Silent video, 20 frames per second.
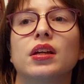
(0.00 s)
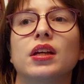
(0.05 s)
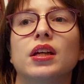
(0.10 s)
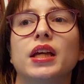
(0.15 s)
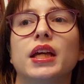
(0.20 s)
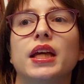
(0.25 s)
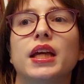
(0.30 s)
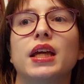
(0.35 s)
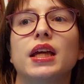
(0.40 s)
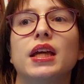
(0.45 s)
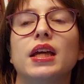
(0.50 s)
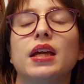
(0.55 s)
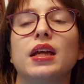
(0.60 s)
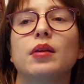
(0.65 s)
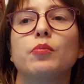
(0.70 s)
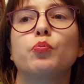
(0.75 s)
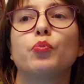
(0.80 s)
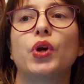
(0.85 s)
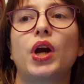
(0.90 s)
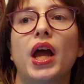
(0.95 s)

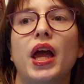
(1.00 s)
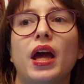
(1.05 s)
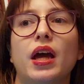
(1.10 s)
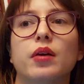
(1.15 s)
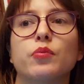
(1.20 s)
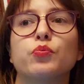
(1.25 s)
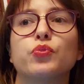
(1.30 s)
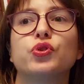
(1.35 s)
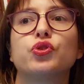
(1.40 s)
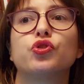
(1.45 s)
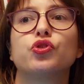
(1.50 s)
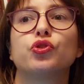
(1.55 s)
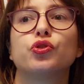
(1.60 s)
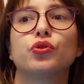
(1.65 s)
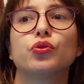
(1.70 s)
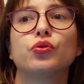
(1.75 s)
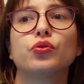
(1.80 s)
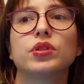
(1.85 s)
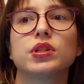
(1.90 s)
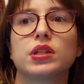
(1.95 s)
he perhaps
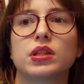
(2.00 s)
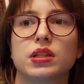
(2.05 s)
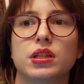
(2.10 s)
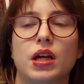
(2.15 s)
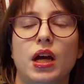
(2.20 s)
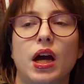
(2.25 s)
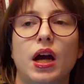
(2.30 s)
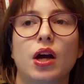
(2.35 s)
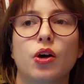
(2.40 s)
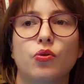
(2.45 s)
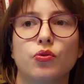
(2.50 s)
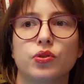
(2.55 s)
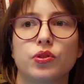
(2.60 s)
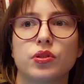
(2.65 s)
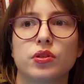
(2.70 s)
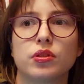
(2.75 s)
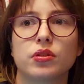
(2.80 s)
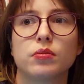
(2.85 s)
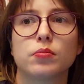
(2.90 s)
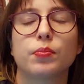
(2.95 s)
chooses the
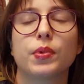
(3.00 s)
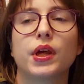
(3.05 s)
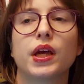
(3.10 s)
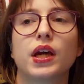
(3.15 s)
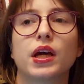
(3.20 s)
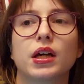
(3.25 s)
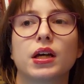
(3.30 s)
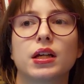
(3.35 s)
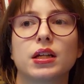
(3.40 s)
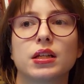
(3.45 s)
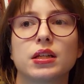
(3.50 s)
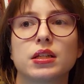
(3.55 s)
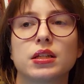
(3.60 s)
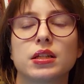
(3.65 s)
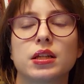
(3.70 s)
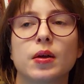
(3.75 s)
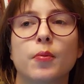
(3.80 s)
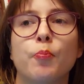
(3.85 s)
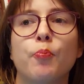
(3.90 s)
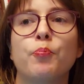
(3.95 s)
houses
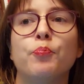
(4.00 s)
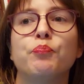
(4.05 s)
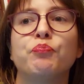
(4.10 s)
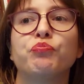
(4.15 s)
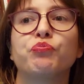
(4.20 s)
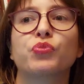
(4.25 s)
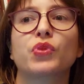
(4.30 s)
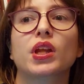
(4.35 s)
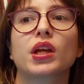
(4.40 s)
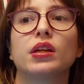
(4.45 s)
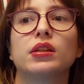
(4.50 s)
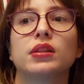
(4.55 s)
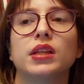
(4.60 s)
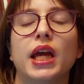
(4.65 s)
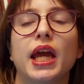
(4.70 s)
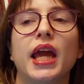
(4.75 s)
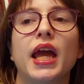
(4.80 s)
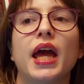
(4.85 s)
because they